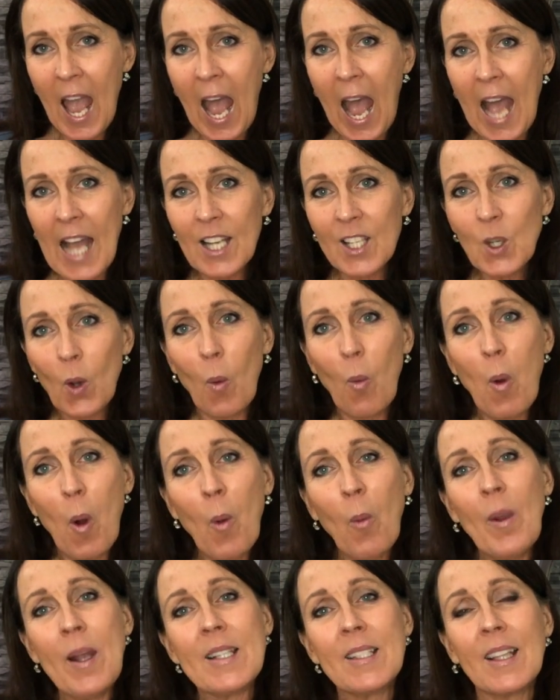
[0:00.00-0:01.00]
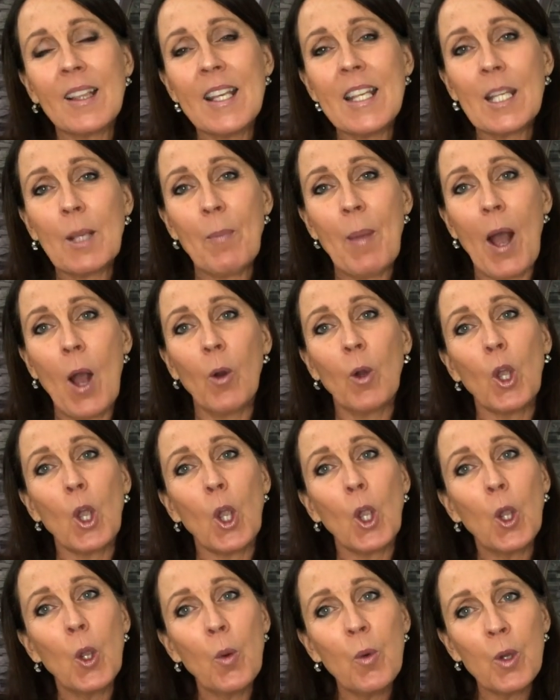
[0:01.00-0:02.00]
And one way to think about
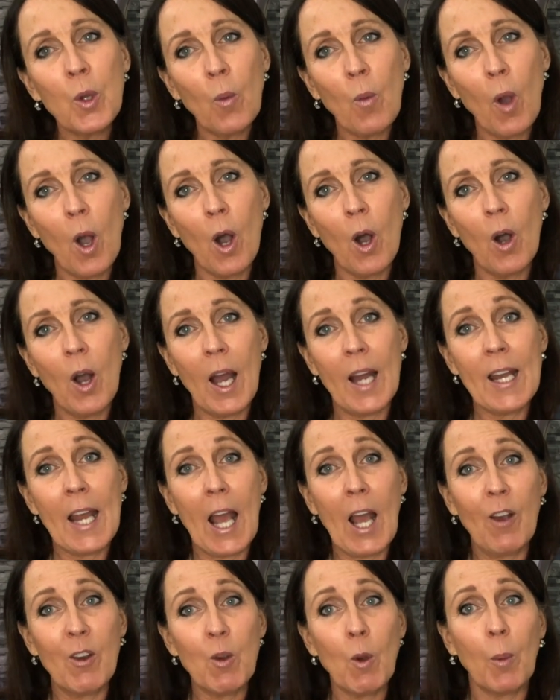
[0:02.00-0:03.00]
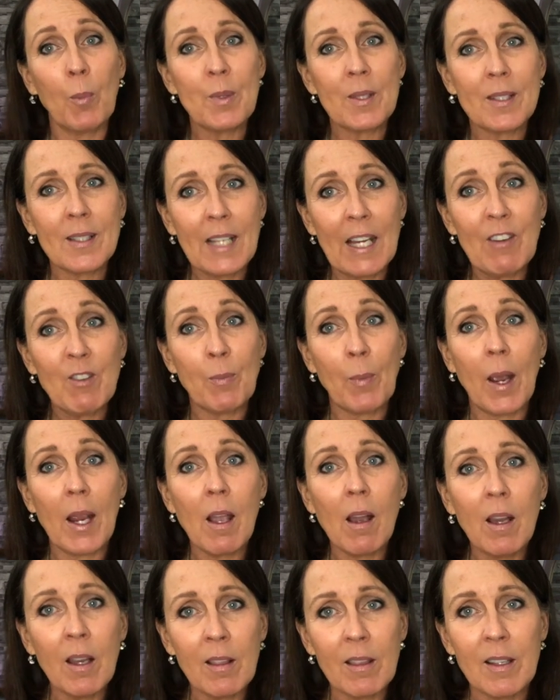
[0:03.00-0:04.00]
who you are and how you are perceived by
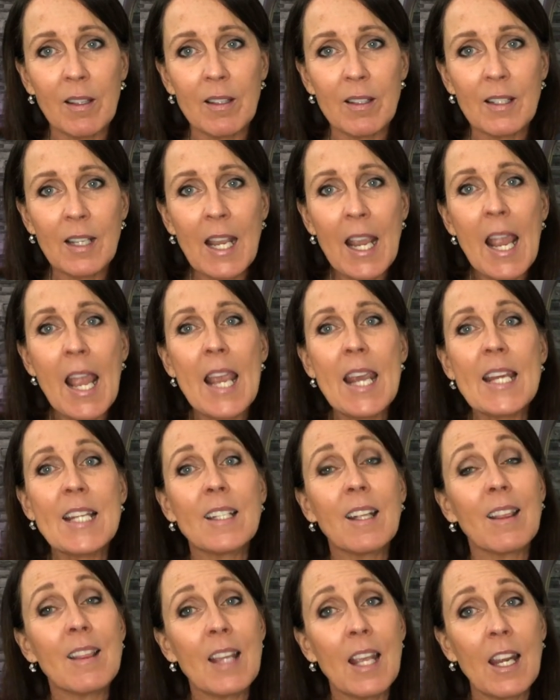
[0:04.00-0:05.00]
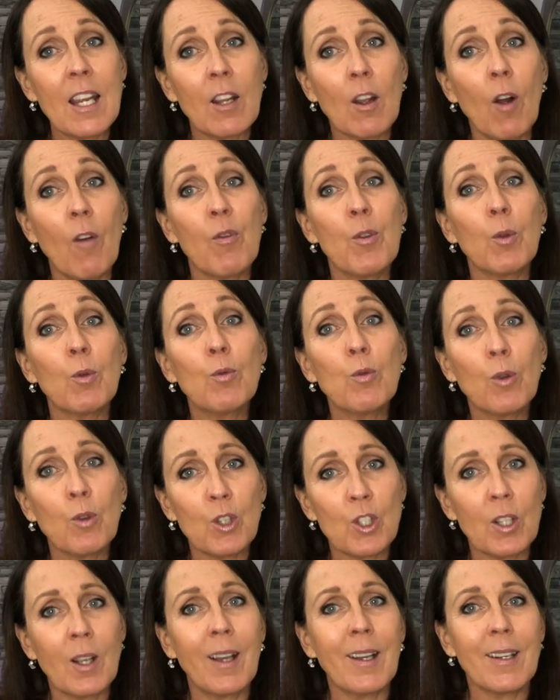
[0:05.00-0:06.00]
others is to think of the
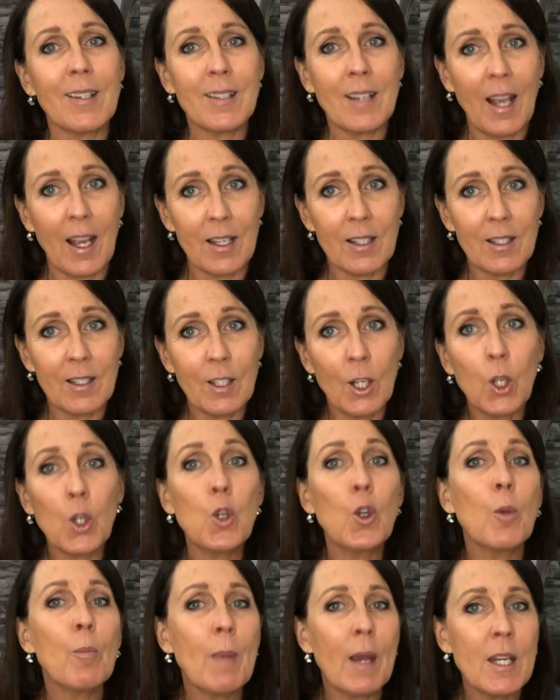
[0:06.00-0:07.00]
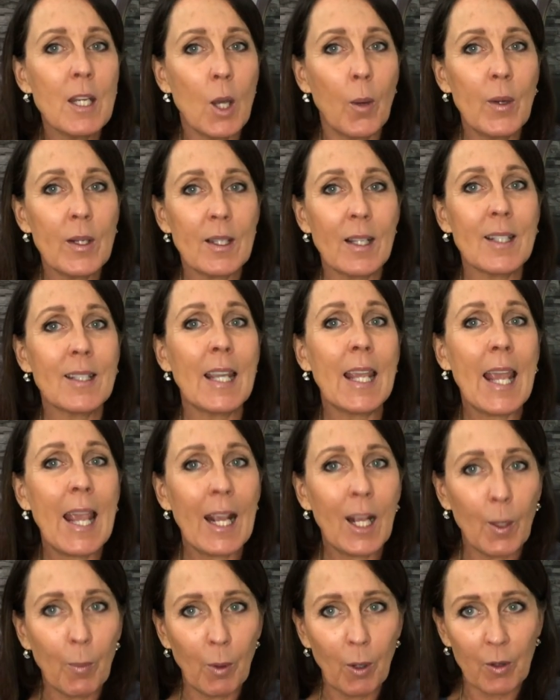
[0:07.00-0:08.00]
Rorschach test. You may know it as the
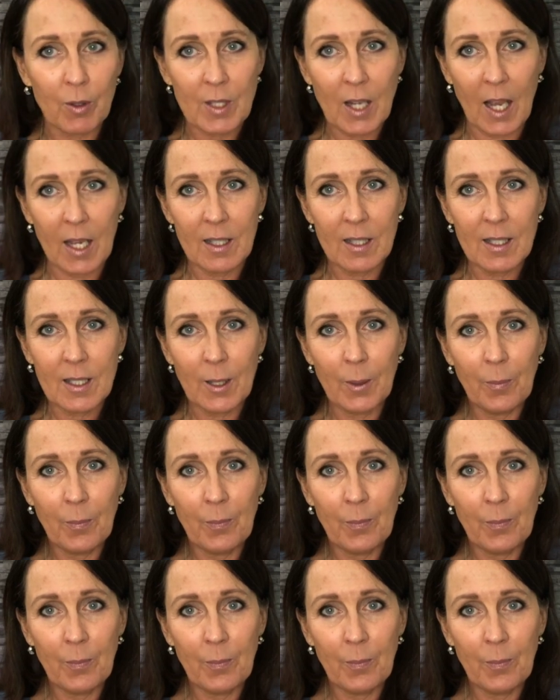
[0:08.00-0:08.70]
ink blot test.